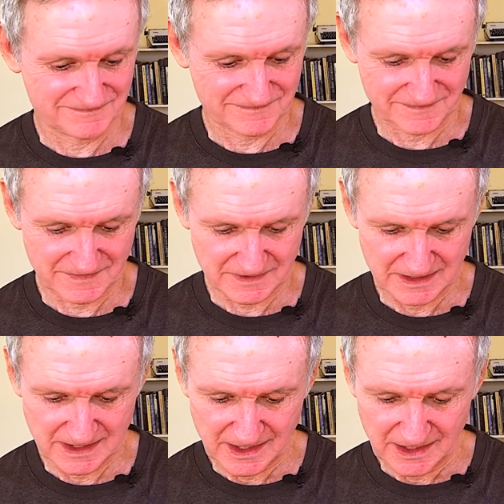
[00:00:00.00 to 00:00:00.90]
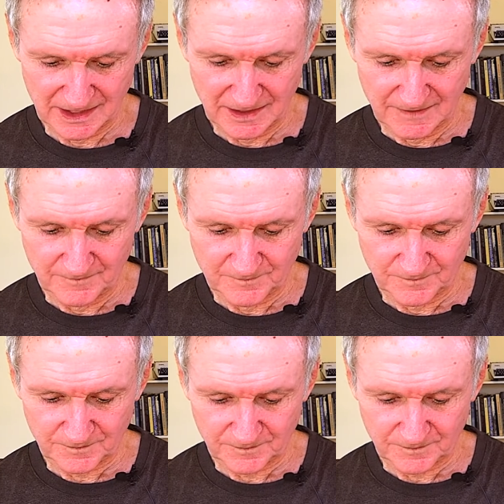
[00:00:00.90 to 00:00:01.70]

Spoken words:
[no speech]